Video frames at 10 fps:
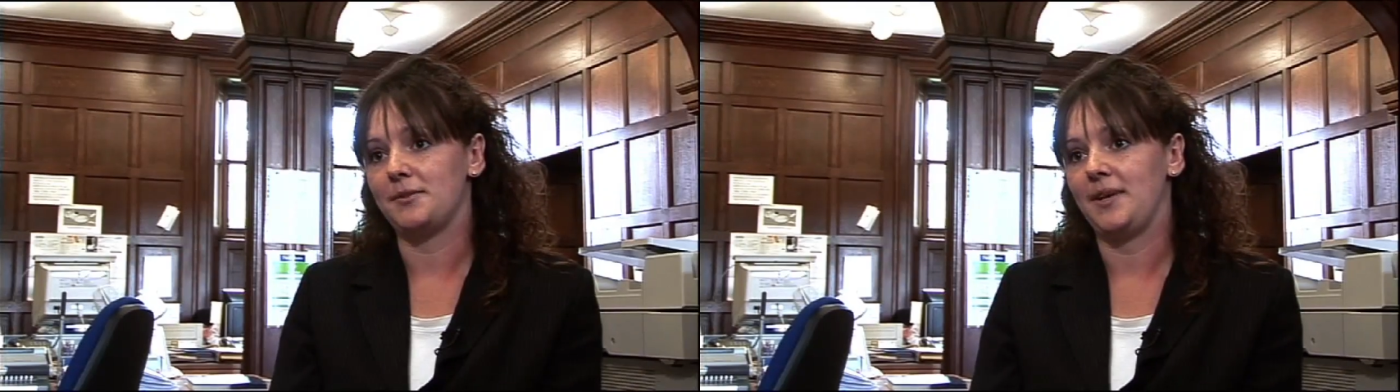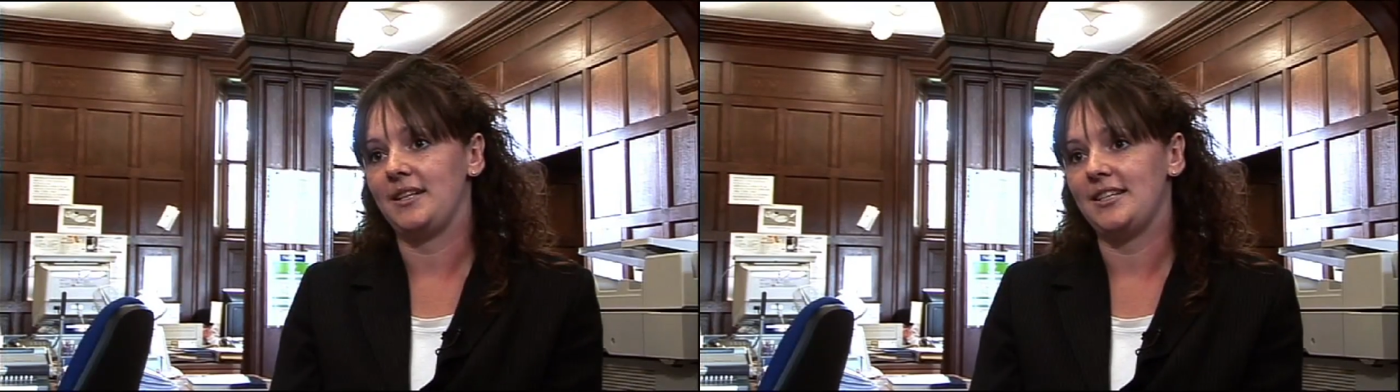I
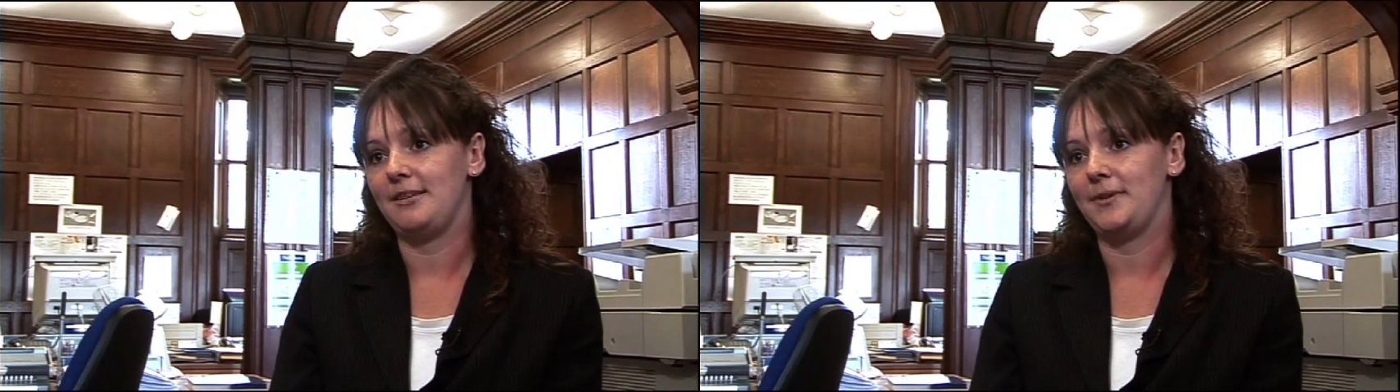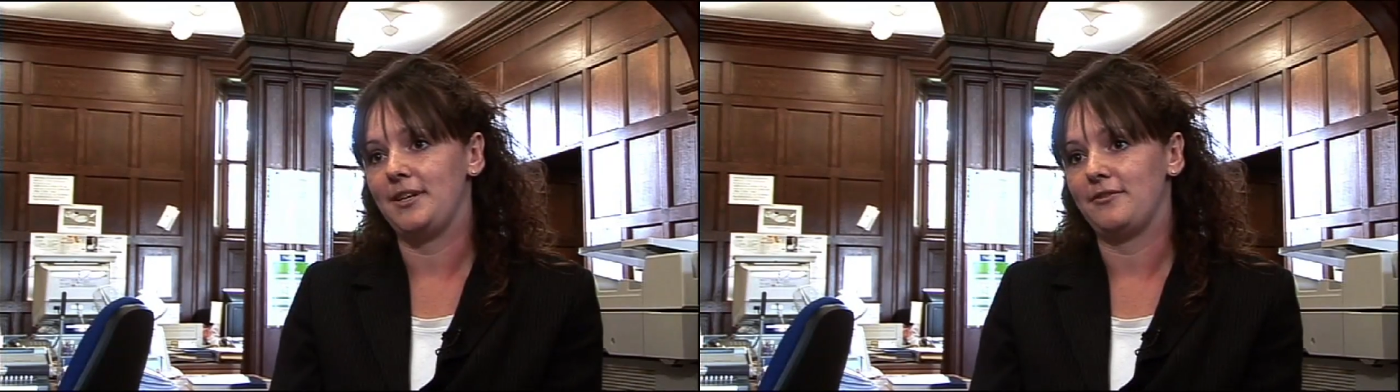was made
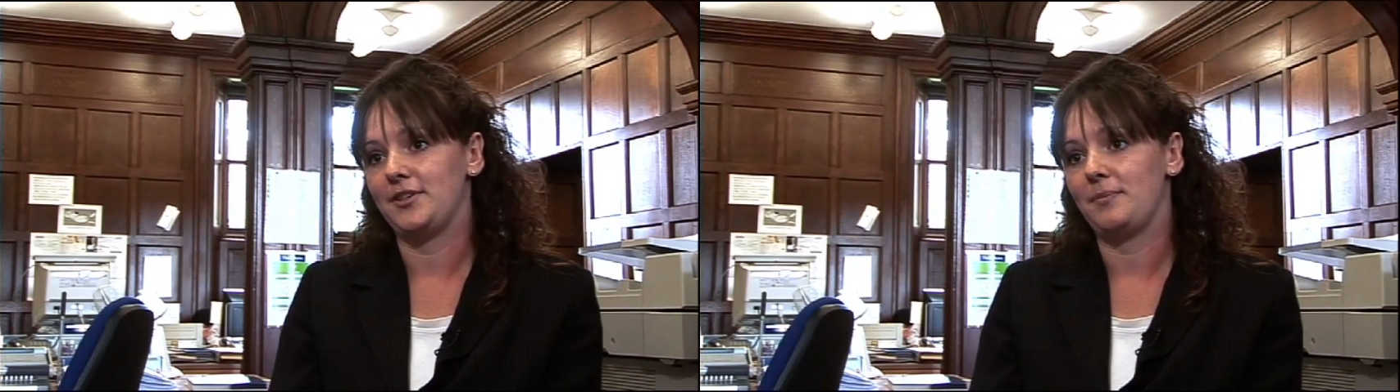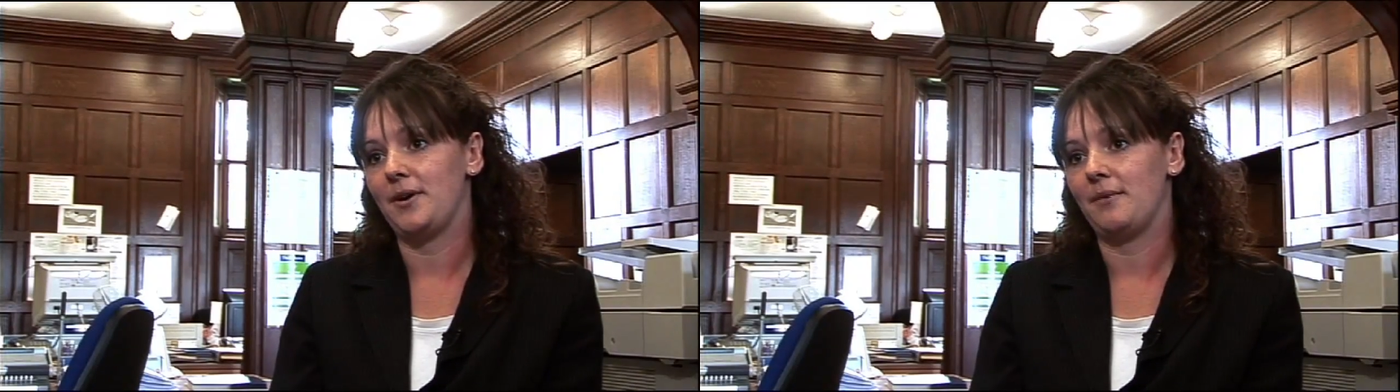team leader of
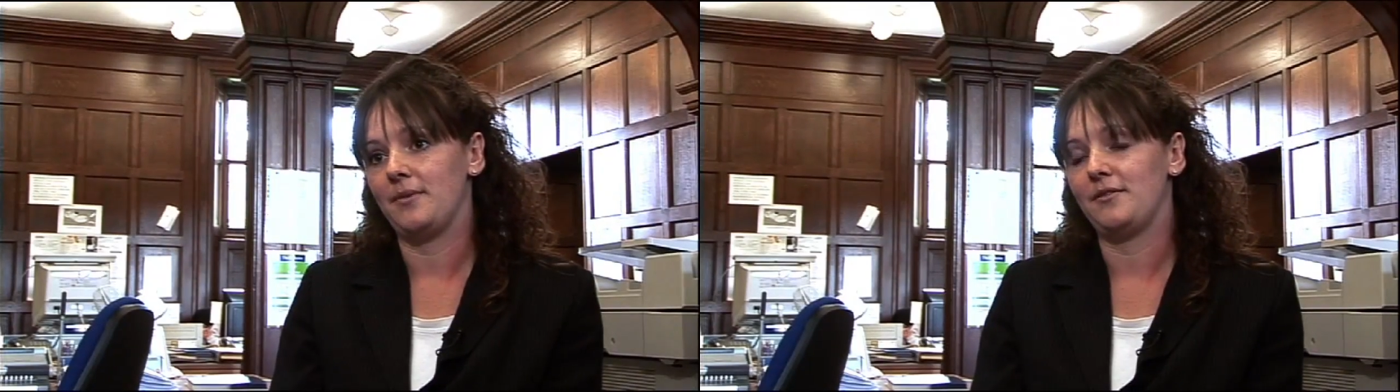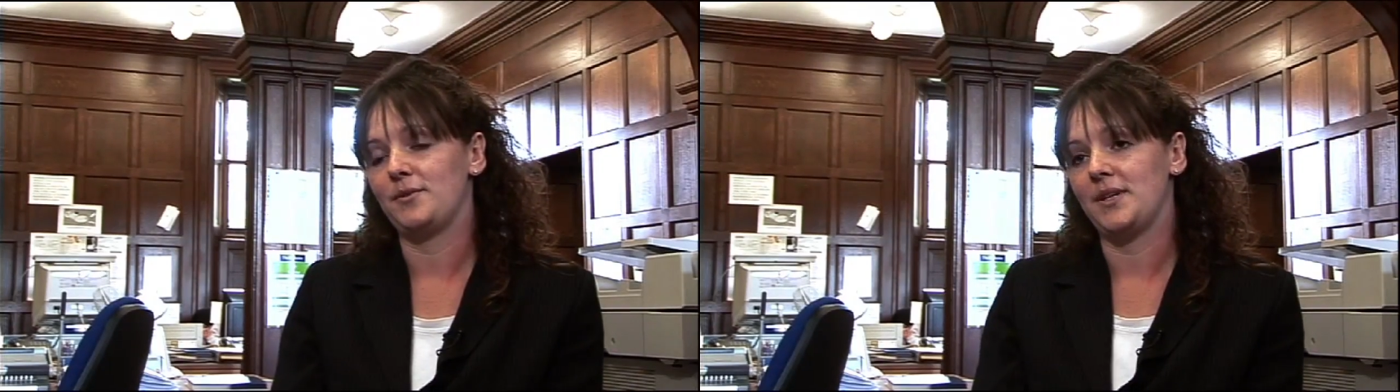a
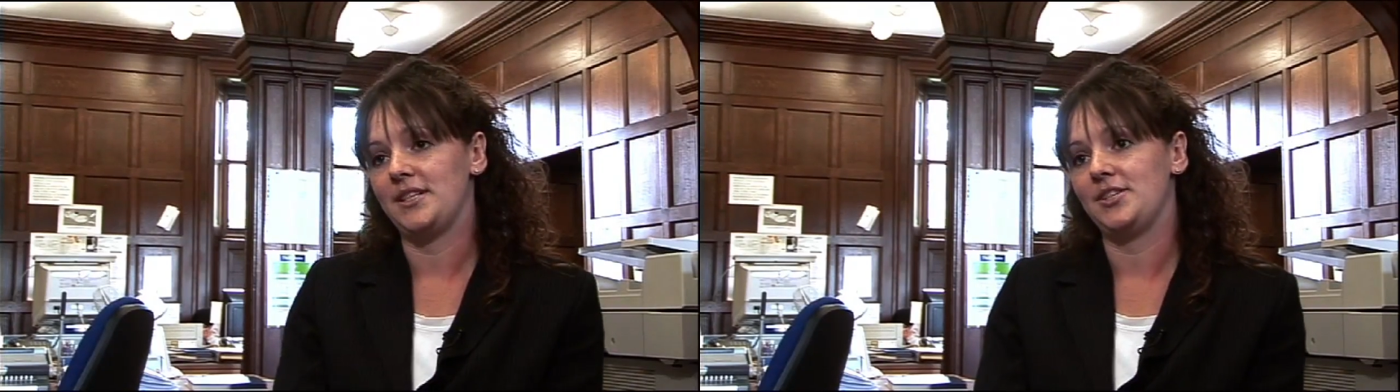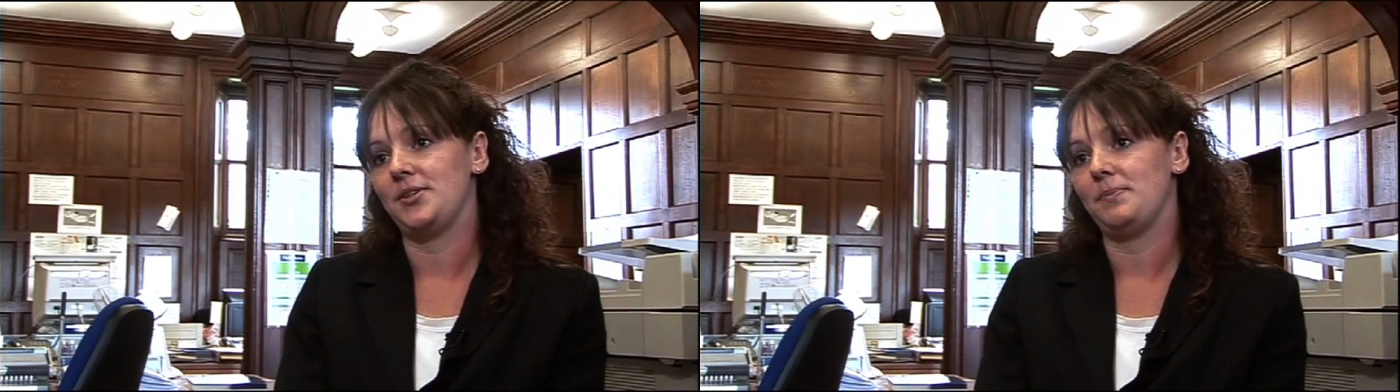department of
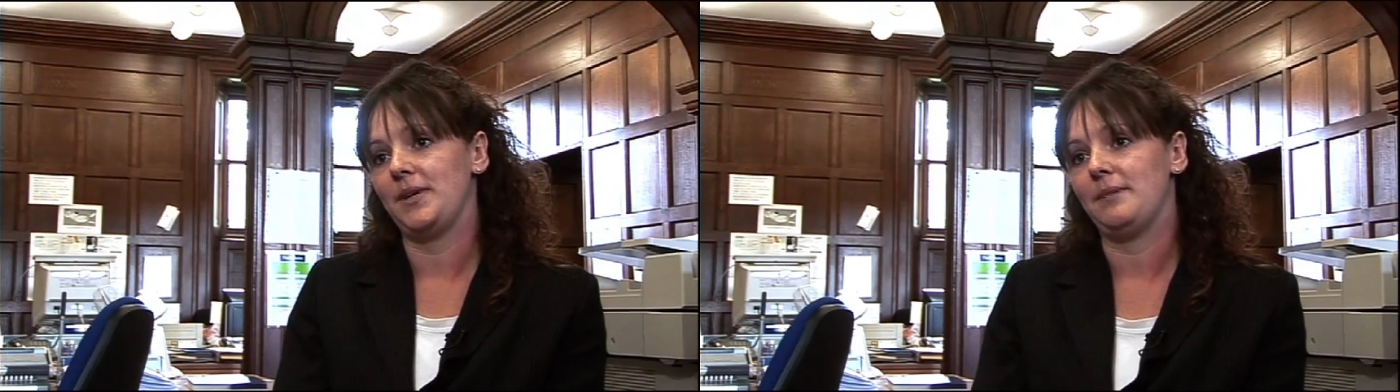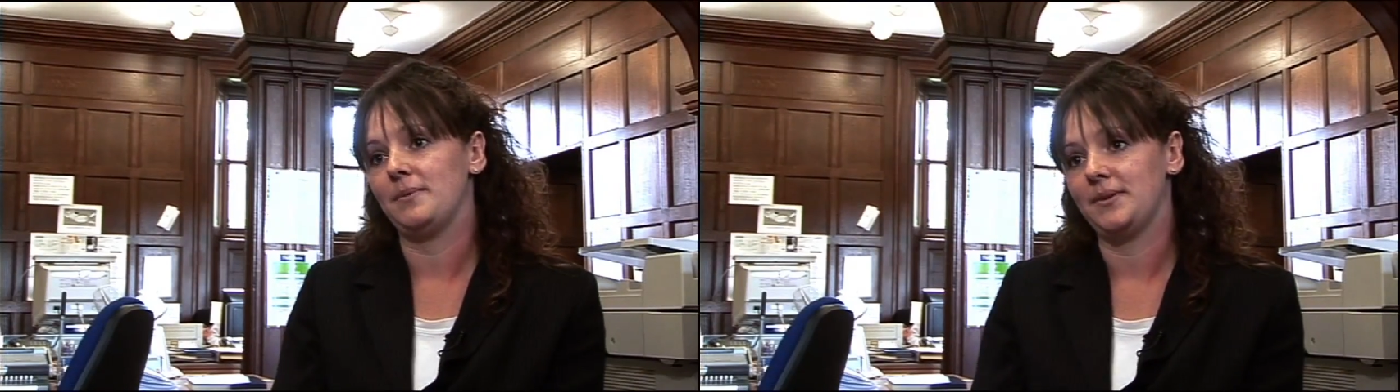22
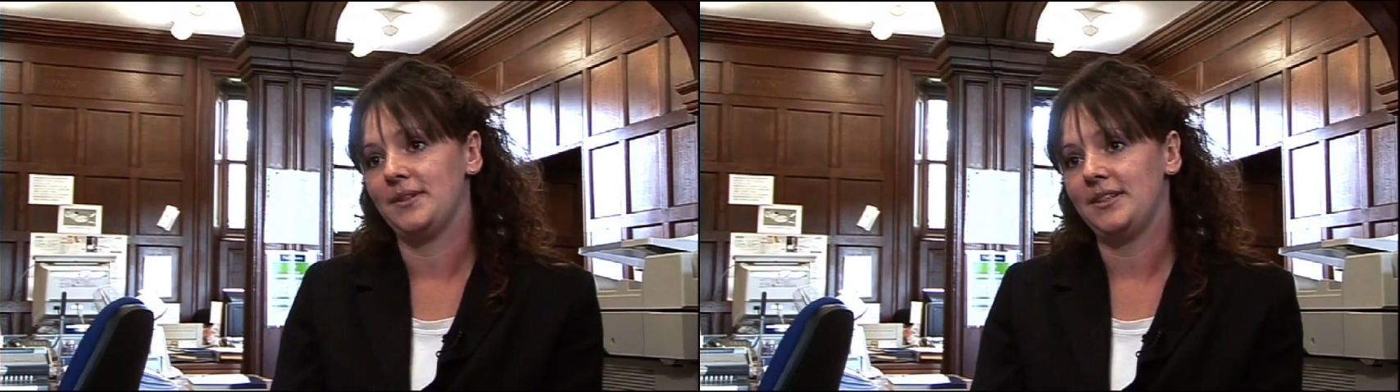people.